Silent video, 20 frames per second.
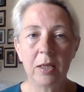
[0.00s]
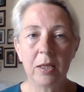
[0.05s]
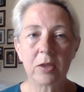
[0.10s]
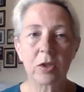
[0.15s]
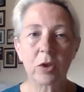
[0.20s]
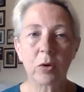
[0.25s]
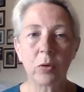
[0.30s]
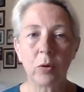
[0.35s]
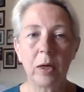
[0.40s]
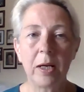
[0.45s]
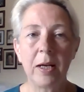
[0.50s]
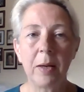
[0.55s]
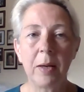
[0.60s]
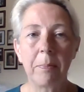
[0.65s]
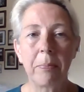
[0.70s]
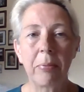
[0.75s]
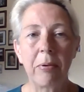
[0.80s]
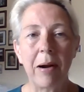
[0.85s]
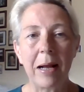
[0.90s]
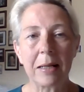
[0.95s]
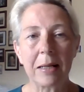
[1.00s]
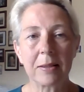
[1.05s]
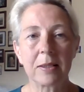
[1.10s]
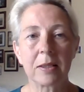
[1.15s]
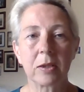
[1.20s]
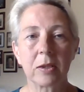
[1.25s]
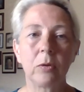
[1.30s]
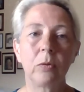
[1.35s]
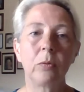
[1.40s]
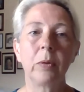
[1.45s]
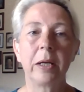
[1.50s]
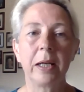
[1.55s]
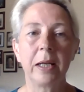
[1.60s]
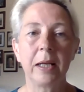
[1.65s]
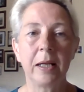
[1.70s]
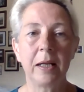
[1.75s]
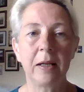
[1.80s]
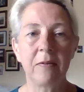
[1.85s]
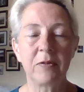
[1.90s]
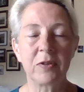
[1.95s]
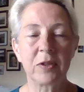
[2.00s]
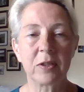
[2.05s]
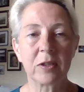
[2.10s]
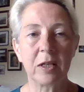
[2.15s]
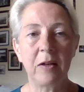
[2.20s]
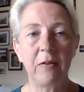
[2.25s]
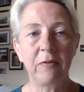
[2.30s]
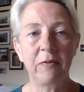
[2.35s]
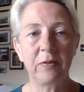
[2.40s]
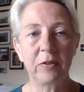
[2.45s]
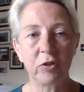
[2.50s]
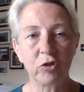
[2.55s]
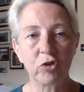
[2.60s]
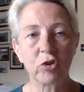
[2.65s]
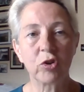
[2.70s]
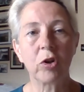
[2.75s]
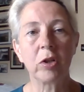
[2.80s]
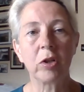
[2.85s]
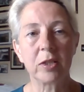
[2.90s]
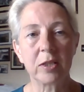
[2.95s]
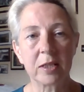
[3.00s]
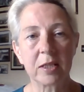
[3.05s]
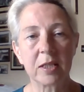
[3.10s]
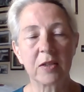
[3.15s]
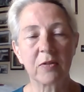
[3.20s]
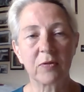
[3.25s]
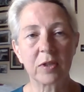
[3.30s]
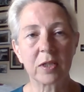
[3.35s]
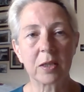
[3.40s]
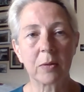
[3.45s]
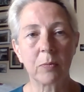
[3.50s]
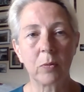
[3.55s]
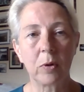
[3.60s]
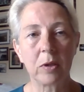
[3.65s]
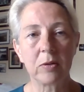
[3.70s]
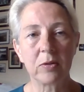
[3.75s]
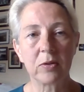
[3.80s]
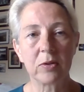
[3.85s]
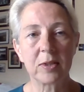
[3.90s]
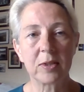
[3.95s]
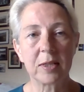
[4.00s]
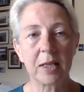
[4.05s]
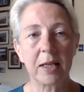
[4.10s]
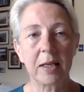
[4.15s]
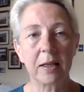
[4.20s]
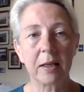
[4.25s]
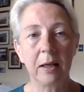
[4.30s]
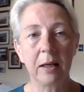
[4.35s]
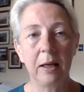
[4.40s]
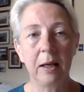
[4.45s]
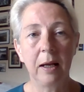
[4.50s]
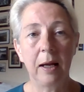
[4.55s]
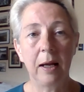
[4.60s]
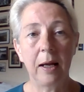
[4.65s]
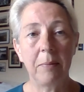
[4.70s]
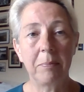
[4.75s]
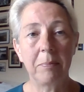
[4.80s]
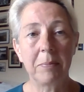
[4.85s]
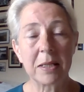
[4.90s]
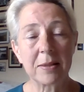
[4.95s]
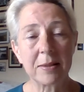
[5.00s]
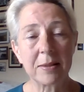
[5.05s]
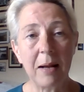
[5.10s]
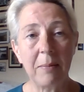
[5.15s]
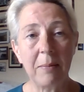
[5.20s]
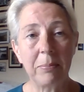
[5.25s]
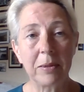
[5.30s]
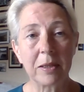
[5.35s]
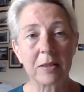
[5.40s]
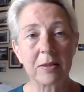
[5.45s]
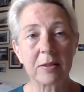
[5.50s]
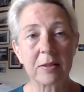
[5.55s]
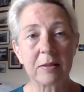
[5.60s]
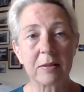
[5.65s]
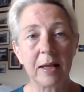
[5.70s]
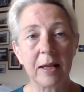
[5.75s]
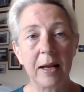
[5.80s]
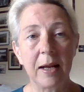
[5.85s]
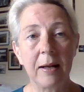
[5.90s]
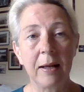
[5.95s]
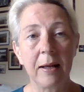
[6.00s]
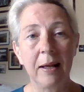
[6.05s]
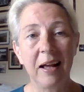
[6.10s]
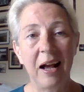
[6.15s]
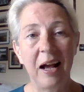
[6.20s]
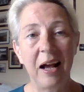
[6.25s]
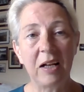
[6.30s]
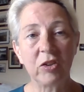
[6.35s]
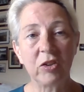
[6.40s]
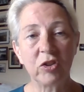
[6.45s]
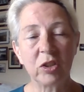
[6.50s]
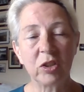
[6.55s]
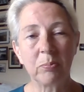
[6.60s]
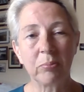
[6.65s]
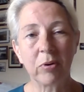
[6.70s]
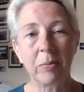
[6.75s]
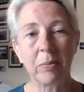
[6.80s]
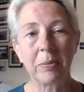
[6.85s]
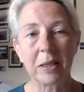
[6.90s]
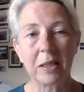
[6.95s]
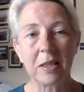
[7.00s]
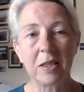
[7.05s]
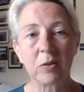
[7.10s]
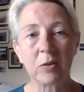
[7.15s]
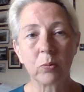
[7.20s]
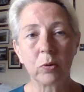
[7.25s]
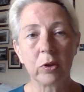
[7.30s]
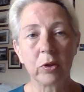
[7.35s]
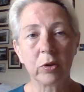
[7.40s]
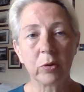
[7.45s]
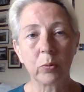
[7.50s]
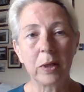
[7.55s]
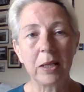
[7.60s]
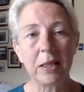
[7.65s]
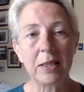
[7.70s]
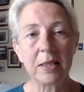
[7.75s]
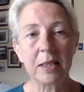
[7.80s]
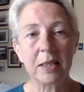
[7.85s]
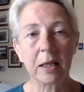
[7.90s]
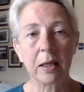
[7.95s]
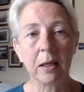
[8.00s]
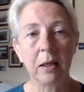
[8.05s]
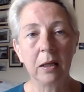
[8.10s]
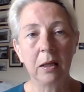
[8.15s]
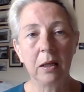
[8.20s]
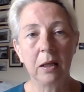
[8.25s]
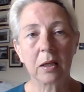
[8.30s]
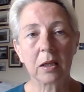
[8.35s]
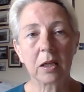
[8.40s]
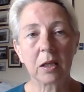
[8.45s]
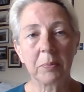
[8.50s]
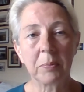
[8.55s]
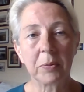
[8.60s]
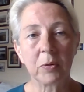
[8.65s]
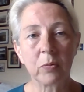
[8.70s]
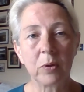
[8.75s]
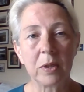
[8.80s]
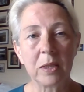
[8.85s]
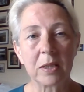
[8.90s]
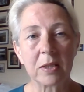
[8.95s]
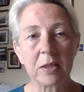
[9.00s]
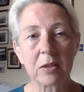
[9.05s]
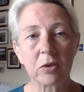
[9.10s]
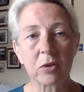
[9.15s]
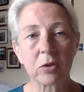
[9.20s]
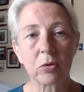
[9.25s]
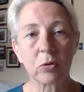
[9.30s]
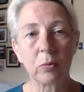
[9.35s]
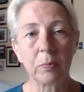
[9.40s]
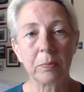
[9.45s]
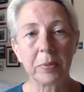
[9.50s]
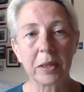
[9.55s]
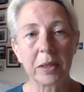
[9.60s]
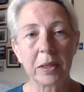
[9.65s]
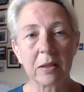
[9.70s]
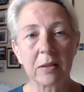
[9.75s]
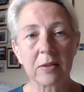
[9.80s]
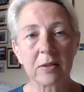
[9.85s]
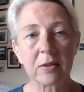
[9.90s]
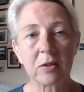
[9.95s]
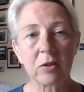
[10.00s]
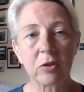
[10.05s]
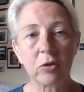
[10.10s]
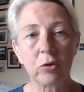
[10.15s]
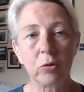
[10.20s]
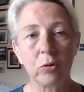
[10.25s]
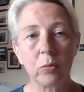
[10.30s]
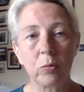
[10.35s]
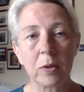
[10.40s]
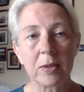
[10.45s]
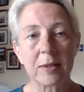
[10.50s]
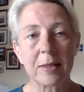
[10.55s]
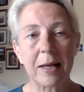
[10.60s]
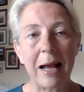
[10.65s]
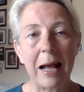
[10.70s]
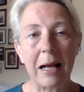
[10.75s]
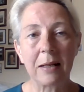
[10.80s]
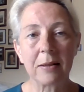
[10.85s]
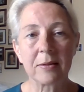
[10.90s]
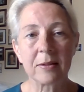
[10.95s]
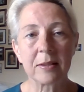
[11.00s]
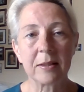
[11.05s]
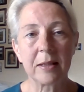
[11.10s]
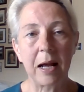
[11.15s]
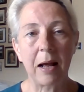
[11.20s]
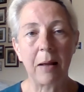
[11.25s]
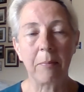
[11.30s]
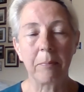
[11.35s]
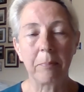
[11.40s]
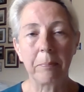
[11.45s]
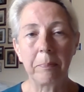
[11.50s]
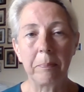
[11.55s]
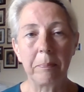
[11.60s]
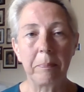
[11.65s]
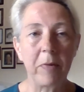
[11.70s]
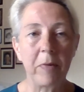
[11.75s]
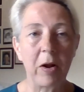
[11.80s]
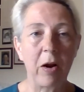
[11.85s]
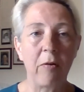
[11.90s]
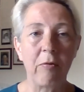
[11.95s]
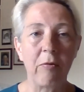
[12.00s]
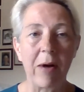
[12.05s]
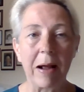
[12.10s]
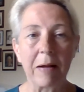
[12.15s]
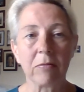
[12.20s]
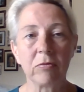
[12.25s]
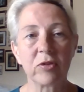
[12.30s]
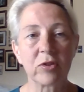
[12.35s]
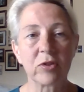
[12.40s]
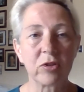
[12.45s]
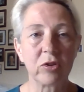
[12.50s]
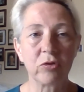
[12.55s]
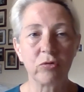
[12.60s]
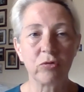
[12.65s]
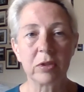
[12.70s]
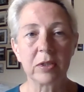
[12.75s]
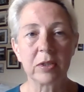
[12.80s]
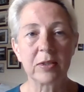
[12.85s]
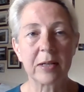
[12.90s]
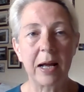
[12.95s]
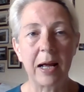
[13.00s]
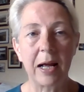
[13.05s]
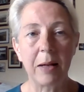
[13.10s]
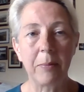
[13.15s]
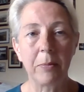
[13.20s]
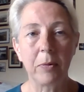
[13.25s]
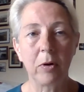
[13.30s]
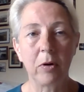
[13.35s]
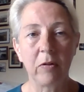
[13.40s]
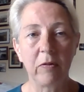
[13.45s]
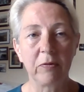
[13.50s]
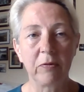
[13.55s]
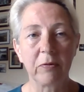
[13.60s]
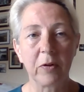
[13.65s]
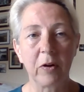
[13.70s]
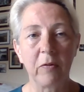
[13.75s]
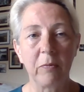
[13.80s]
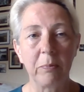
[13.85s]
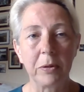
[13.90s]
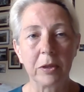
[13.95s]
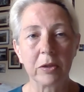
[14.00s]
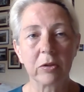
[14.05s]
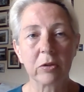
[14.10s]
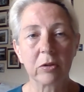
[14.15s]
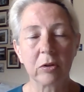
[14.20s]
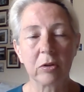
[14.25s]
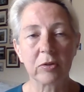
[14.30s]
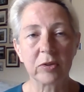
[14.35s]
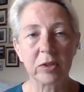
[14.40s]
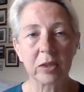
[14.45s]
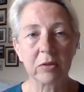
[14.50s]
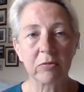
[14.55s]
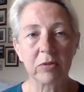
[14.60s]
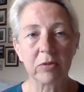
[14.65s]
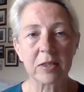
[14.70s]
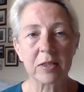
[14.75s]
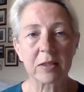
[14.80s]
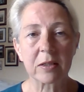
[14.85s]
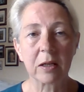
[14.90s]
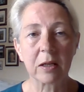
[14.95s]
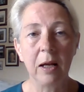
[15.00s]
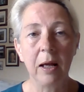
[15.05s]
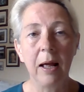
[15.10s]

So in a practical way, if the choice is for someone to take a tablet, then actually it probably is worth waiting a couple of weeks or so, because you don't want to add to that around surgery time of blood clotting risk.